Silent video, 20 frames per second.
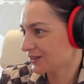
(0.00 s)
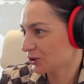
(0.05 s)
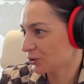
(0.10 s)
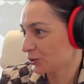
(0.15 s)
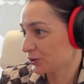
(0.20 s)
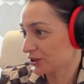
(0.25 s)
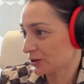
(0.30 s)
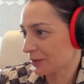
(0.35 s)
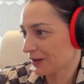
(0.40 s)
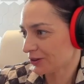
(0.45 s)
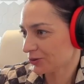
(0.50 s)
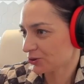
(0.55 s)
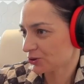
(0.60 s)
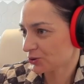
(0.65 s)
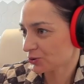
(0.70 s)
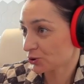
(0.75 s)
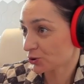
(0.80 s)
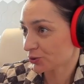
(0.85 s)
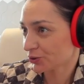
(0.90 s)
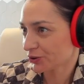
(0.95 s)
who is about
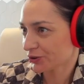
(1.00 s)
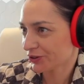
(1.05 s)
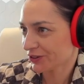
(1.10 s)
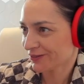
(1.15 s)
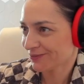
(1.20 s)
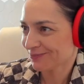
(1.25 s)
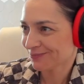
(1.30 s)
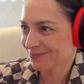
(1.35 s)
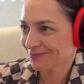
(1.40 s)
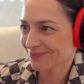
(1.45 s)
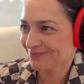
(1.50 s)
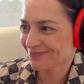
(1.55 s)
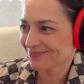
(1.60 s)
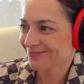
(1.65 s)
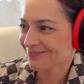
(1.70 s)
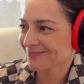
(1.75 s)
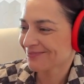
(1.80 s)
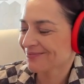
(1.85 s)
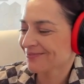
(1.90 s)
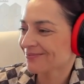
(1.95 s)
to join.
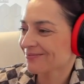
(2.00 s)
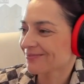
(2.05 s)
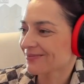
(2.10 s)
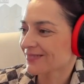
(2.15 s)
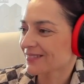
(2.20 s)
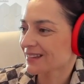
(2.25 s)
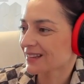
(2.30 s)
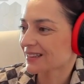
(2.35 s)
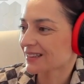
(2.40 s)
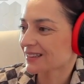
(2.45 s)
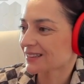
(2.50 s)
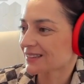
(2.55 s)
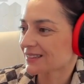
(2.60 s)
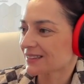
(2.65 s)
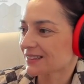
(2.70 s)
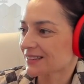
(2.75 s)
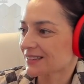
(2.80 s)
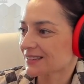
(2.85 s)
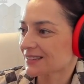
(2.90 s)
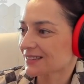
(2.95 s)
Um,
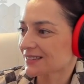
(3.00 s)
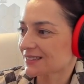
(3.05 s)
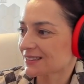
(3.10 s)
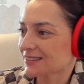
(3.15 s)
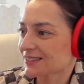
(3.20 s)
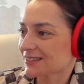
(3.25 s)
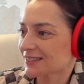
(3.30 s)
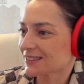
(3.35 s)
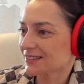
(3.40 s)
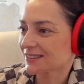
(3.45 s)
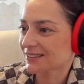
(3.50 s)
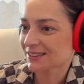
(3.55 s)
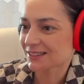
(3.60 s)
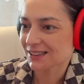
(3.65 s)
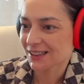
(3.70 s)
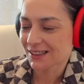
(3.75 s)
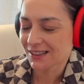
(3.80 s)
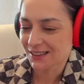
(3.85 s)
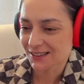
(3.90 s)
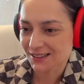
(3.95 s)
and
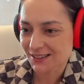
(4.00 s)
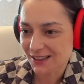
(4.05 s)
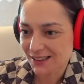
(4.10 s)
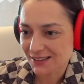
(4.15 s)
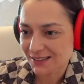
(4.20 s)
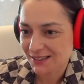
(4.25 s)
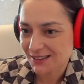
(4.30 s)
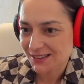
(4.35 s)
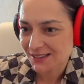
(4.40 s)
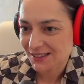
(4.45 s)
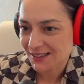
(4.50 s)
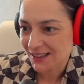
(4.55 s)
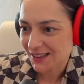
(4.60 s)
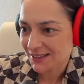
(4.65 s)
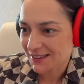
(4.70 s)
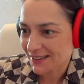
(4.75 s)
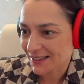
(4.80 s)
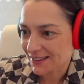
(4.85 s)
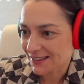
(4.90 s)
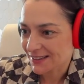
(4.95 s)
yeah, let's
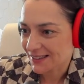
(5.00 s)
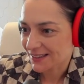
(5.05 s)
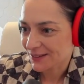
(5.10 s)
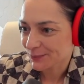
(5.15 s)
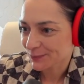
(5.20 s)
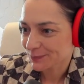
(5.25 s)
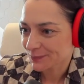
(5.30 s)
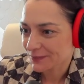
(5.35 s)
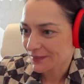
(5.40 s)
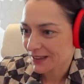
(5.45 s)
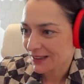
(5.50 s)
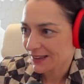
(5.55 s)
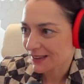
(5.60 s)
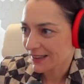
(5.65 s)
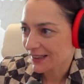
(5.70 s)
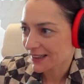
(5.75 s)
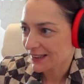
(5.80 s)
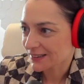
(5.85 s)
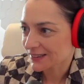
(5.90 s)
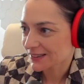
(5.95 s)
let's listen.
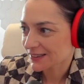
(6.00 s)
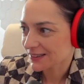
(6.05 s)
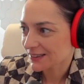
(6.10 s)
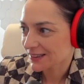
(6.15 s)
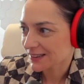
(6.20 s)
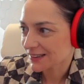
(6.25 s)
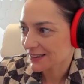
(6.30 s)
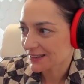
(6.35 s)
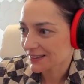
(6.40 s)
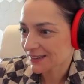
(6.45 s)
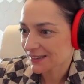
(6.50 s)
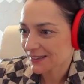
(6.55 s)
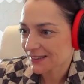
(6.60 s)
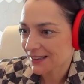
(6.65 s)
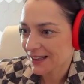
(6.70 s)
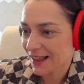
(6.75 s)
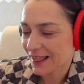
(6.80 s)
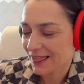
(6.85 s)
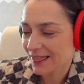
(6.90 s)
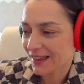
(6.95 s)
Let's listen
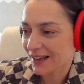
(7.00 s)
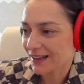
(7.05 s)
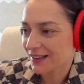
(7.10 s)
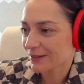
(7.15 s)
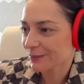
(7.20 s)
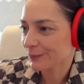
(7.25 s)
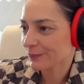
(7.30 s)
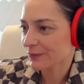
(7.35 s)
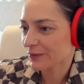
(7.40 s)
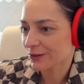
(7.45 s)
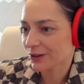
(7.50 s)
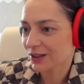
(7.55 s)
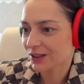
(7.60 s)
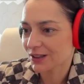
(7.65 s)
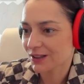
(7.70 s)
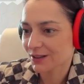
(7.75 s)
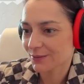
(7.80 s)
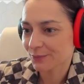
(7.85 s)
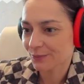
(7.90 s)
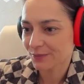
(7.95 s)
and then we're
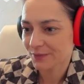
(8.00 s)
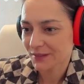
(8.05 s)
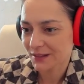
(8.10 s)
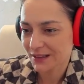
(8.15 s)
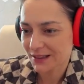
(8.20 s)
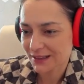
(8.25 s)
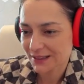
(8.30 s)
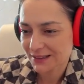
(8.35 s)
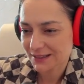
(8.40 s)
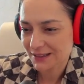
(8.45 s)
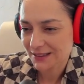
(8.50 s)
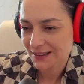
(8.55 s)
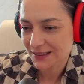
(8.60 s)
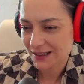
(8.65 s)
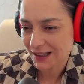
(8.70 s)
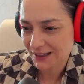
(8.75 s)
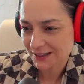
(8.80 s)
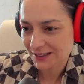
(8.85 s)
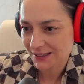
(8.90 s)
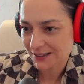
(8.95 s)
gonna
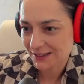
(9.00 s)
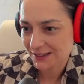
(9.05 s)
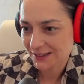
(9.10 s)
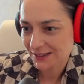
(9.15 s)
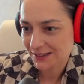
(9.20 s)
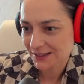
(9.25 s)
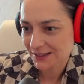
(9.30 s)
discuss.